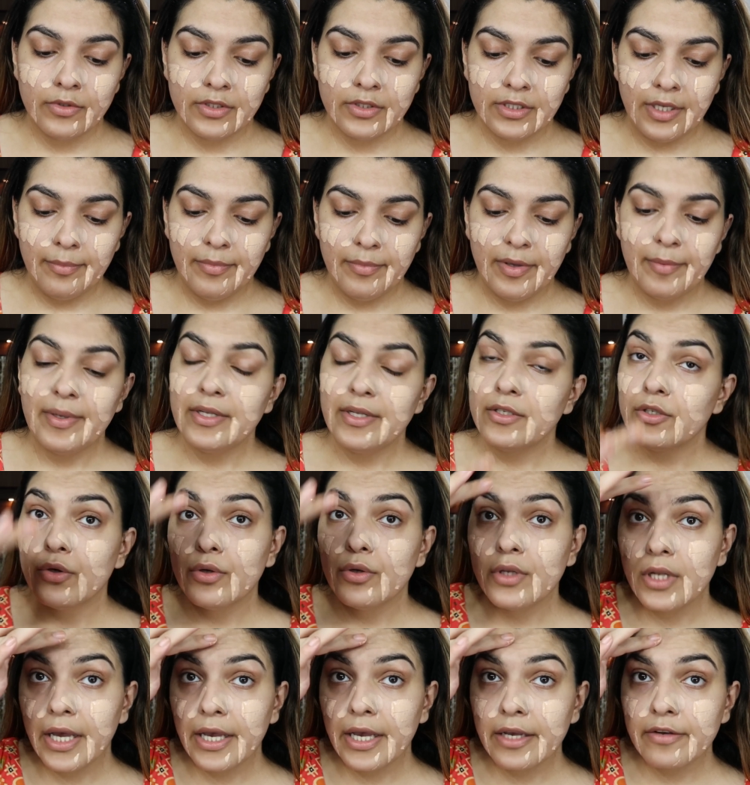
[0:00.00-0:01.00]
some people
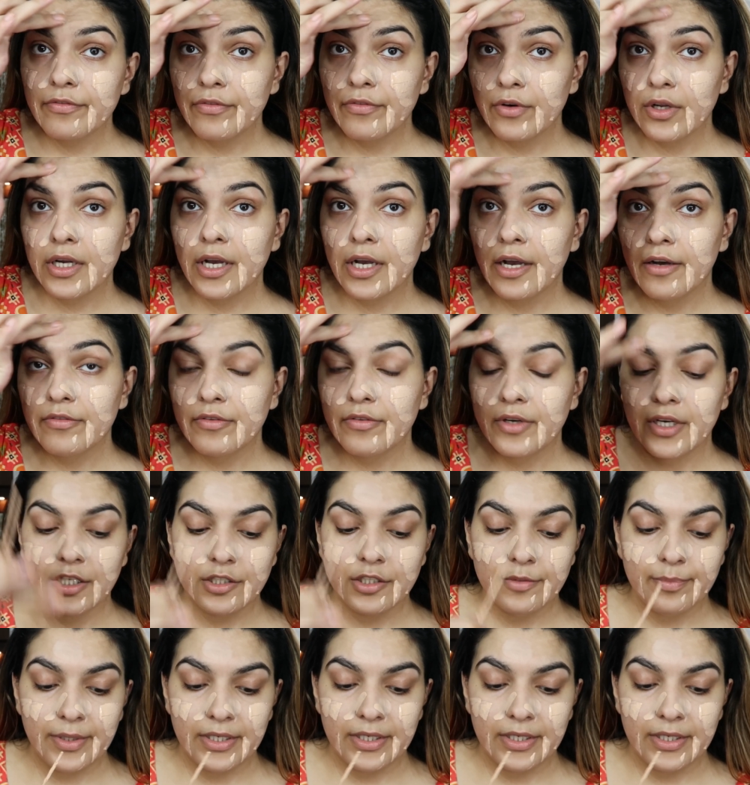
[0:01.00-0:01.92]
don't like full coverage,